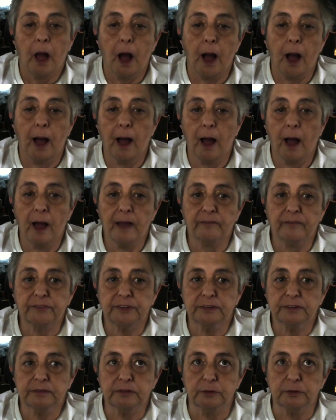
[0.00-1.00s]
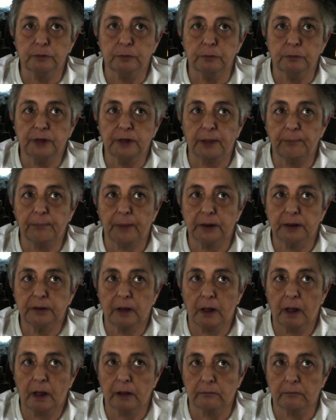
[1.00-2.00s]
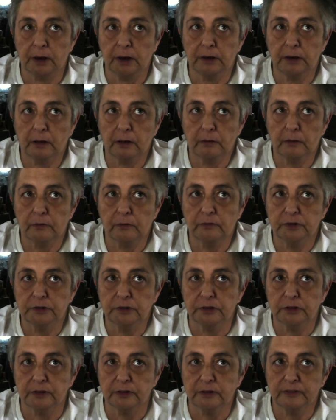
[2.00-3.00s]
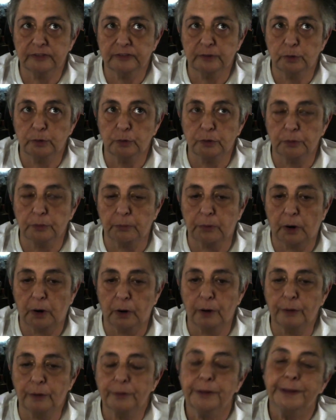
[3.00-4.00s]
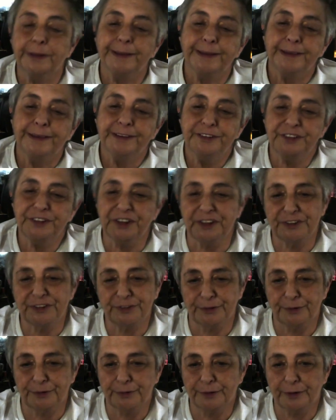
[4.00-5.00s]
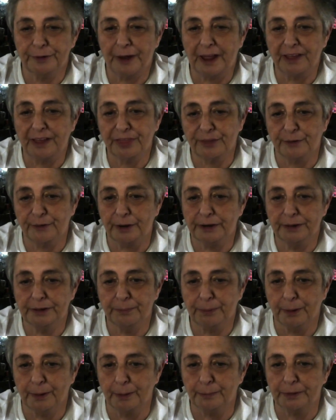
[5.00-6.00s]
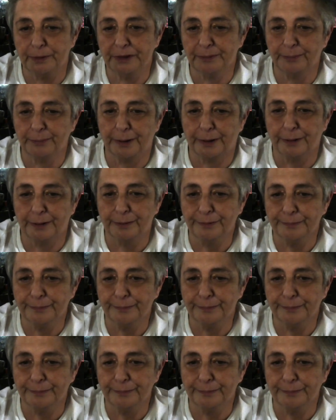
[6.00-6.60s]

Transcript: I have to take my granddaughter over to the school tomorrow. She gets her 8th grade diploma tomorrow.